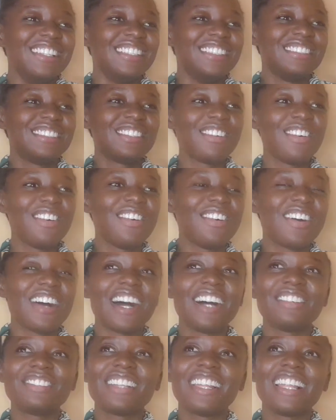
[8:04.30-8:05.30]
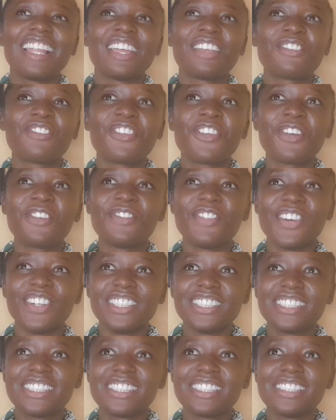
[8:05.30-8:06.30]
So after like few
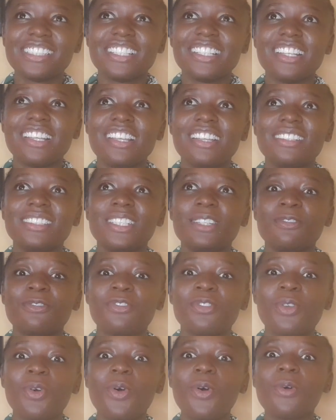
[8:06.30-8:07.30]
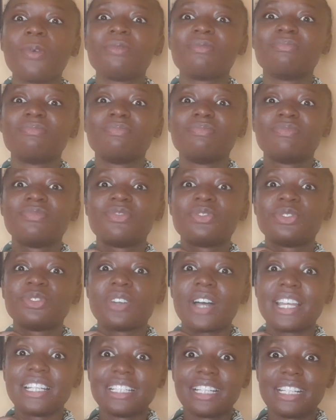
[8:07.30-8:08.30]
months, the flow
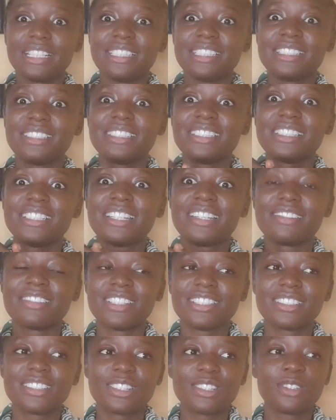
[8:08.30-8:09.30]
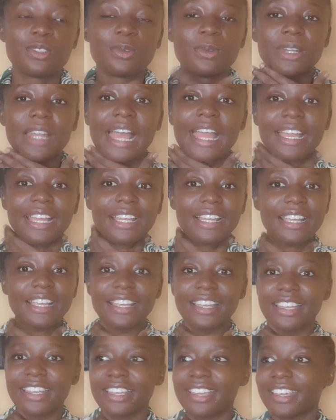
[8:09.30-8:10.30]
finally decreased to like,
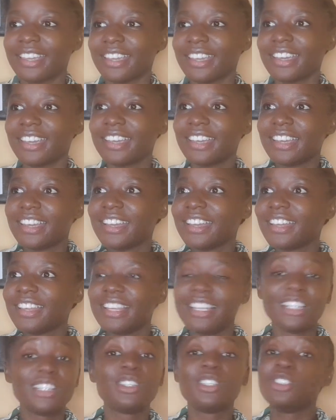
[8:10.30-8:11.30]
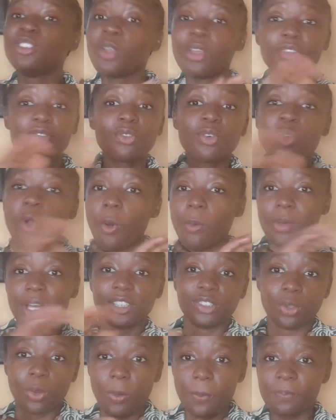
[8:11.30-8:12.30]
it did not even come
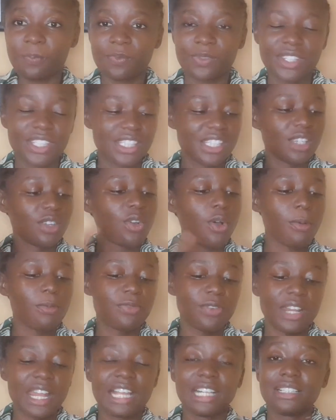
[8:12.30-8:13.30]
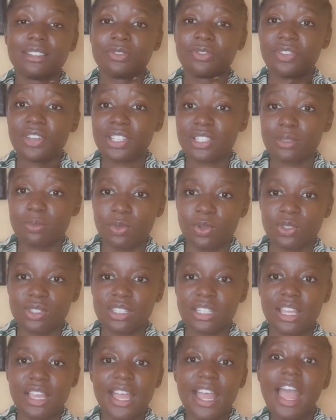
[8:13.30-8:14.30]
at all. It didn't come for like the first
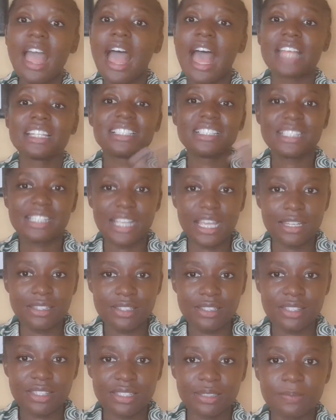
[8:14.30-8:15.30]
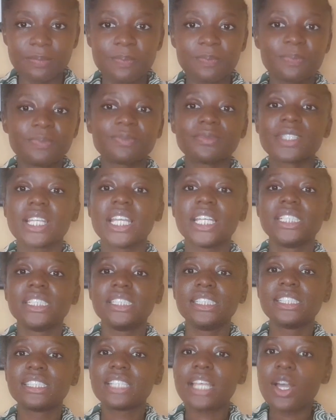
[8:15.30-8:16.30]
month. I didn't see anything.
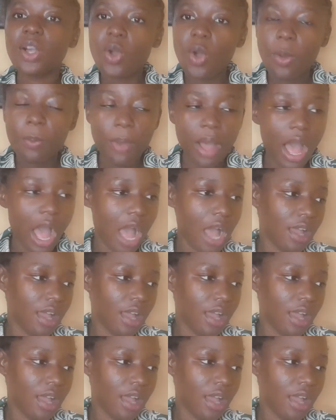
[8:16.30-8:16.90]
The second,